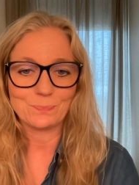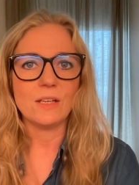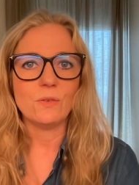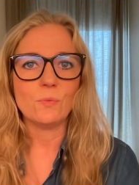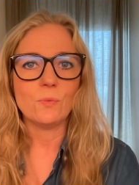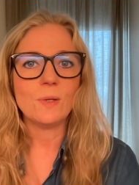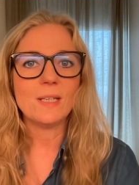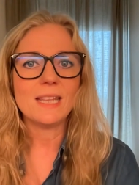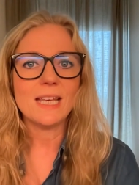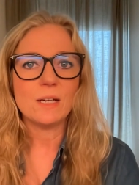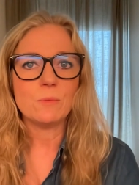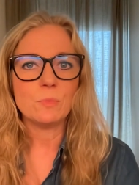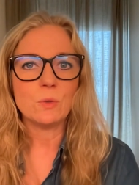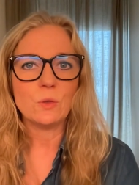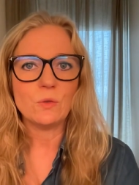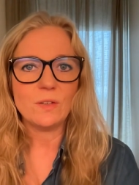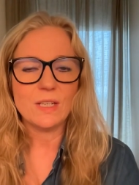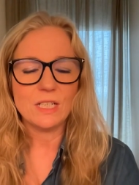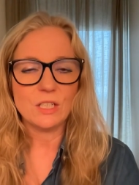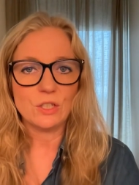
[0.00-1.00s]
If we then
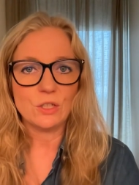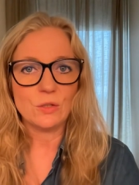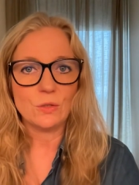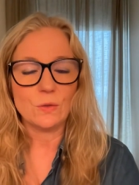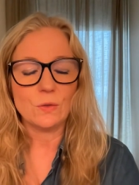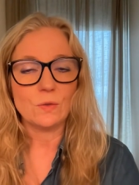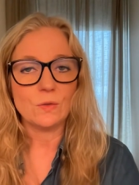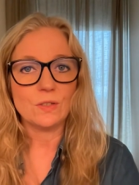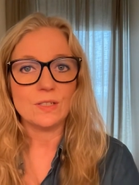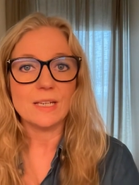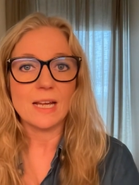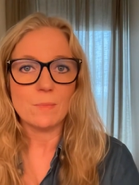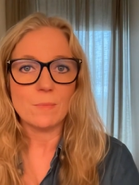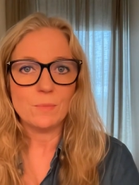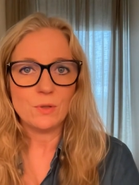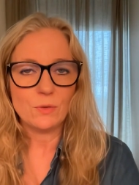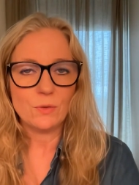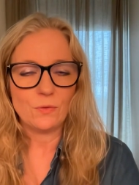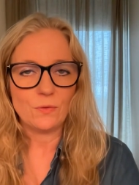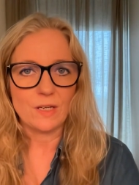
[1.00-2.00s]
move into
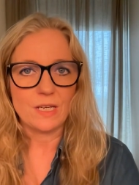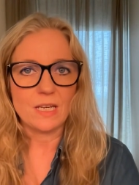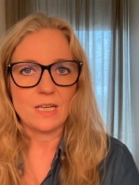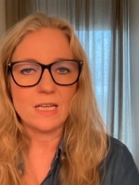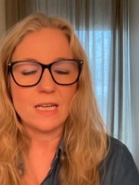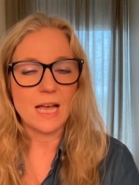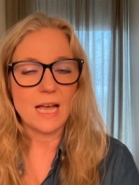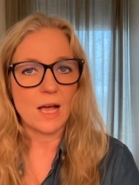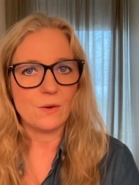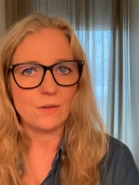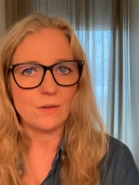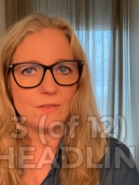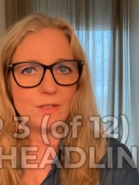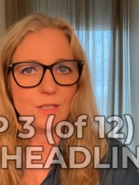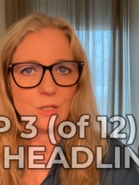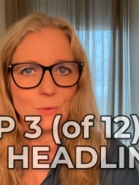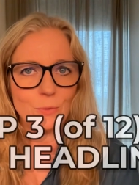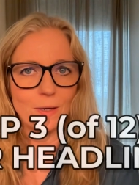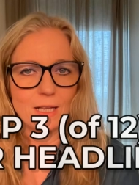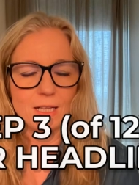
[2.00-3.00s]
number 3 out of the
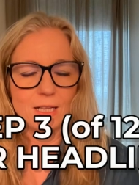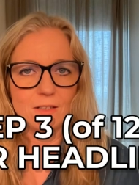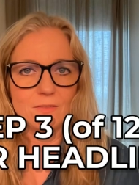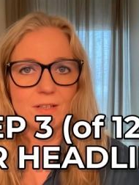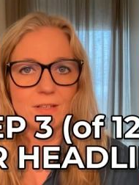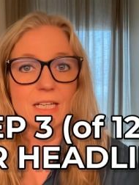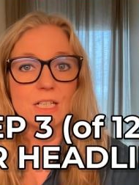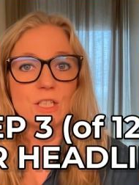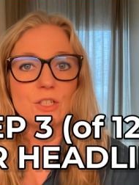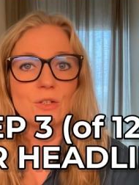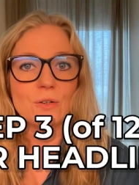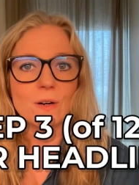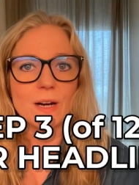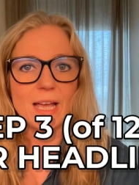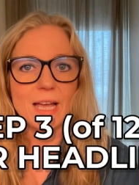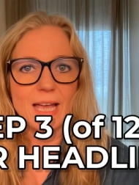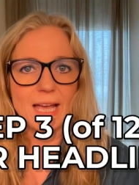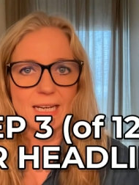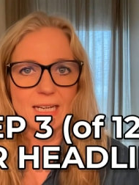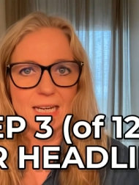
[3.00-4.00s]
12, it's your
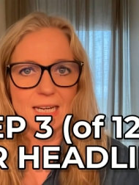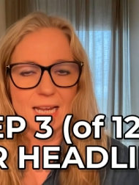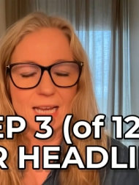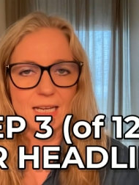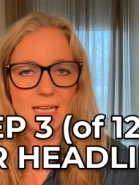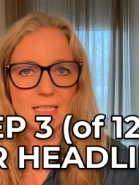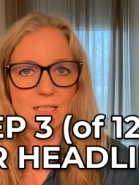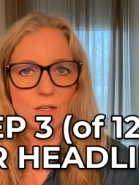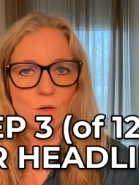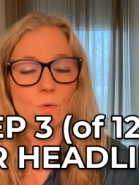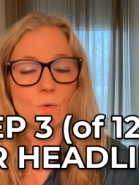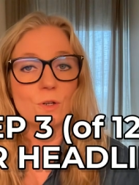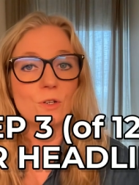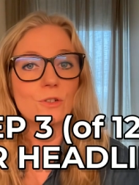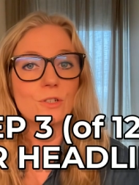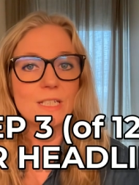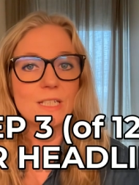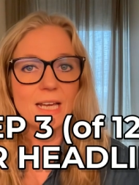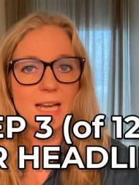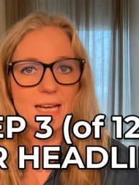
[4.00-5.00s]
headline or
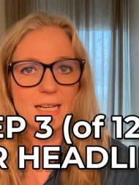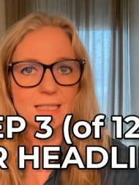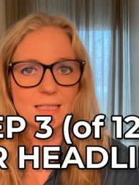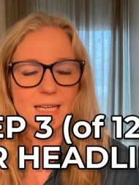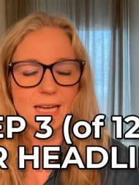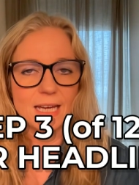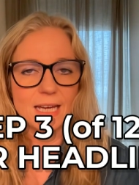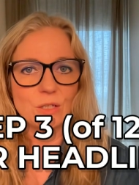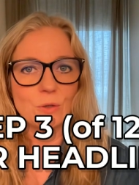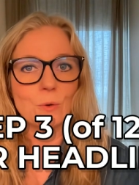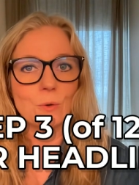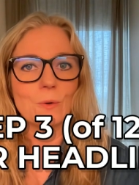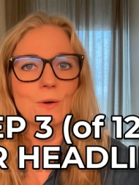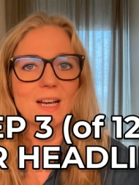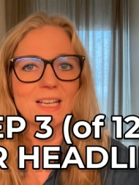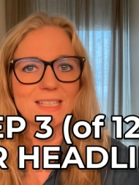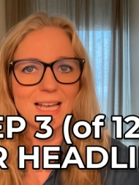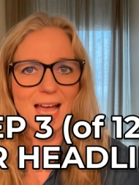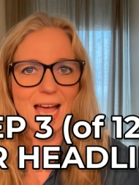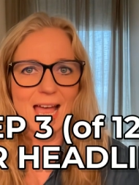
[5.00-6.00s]
your tagline, or
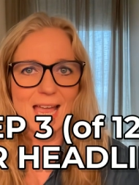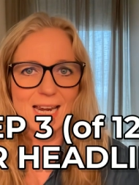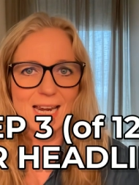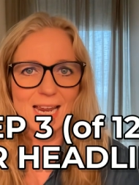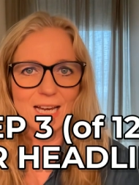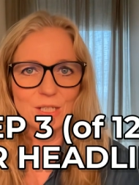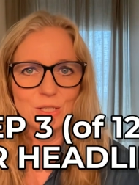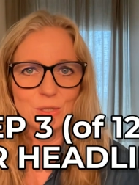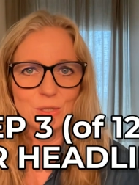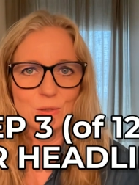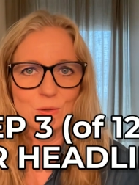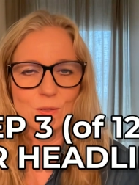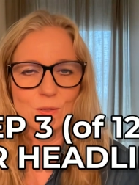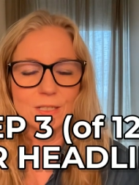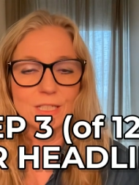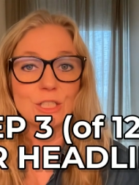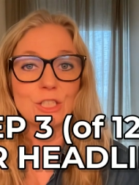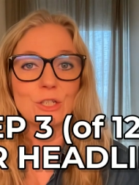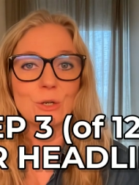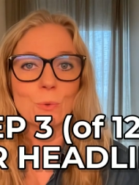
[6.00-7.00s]
as I like to call
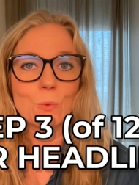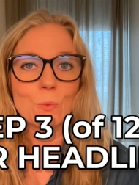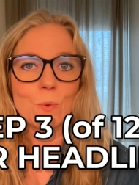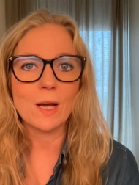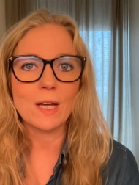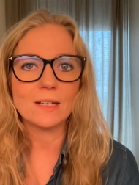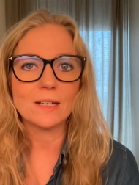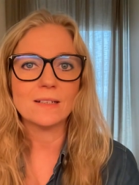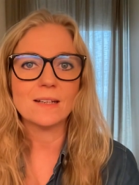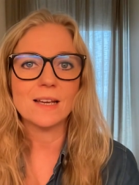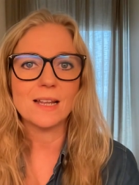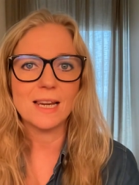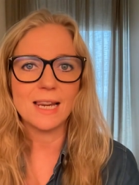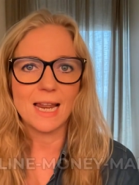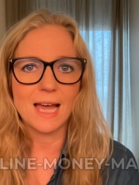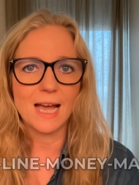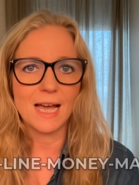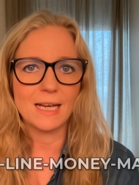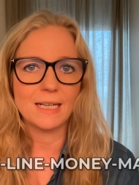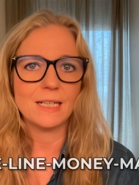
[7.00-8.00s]
it, your
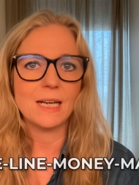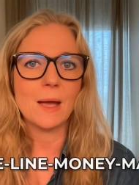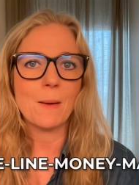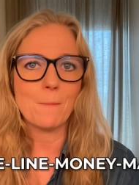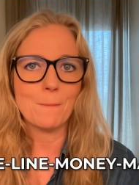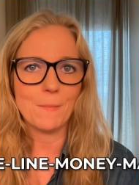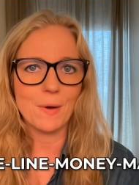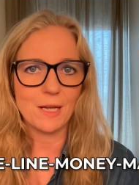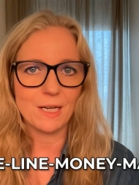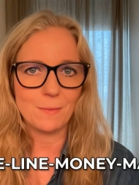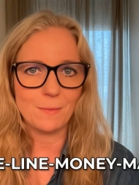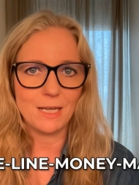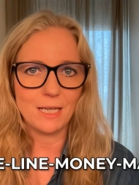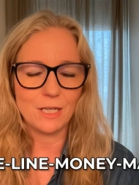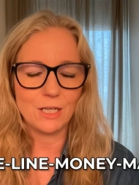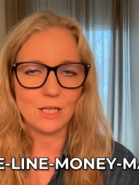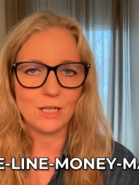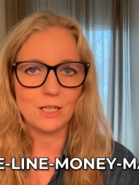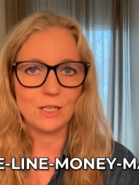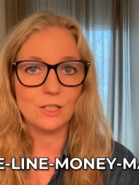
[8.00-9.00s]
one-line
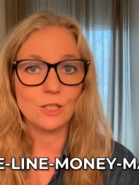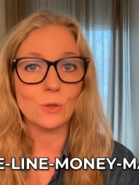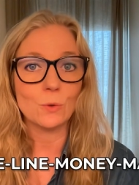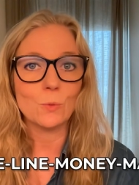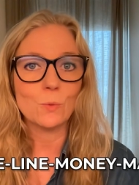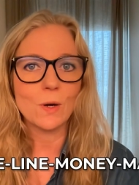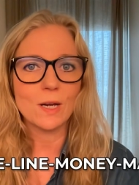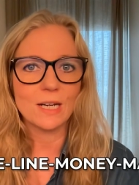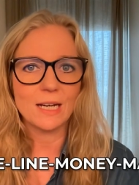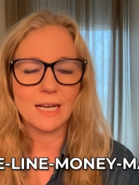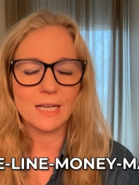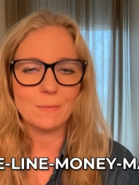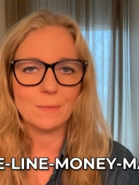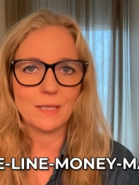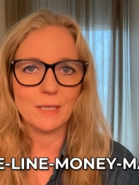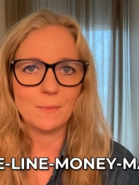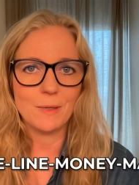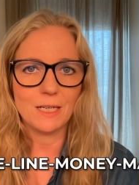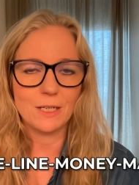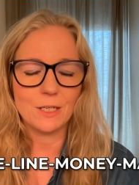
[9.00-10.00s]
moneymaker. Your one-line
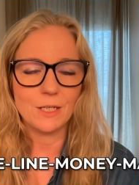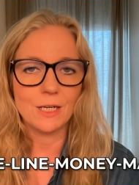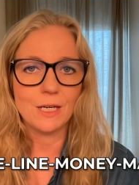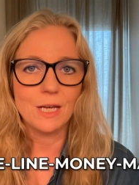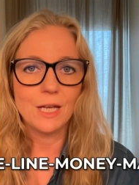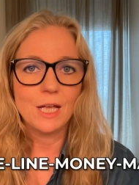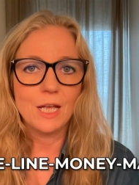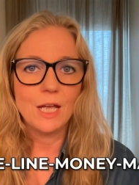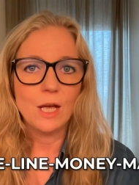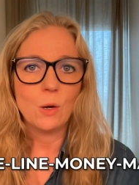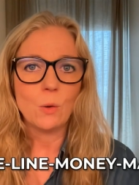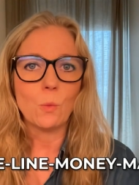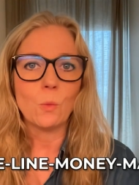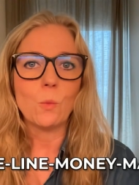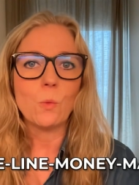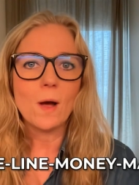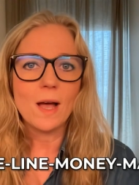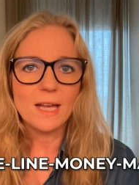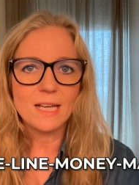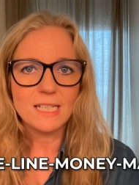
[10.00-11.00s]
moneymaker.
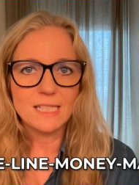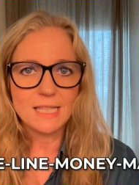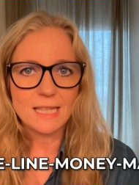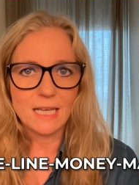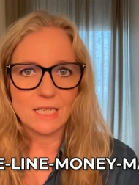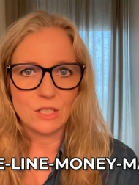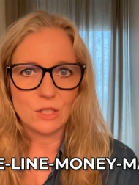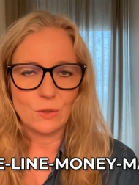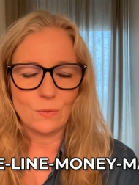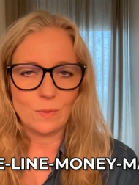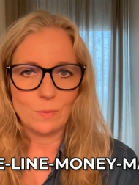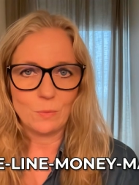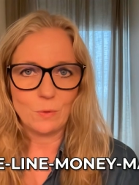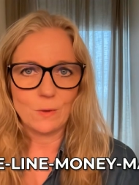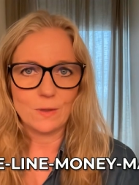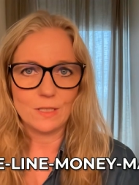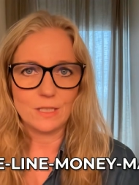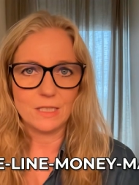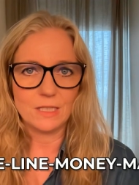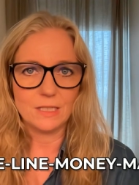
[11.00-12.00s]
Why is that so
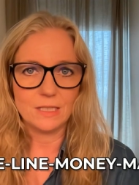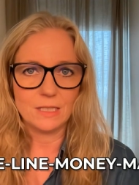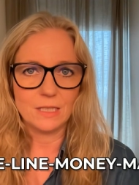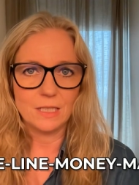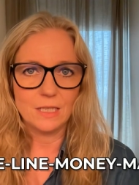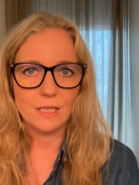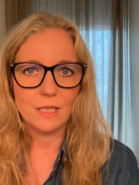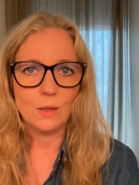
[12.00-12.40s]
important?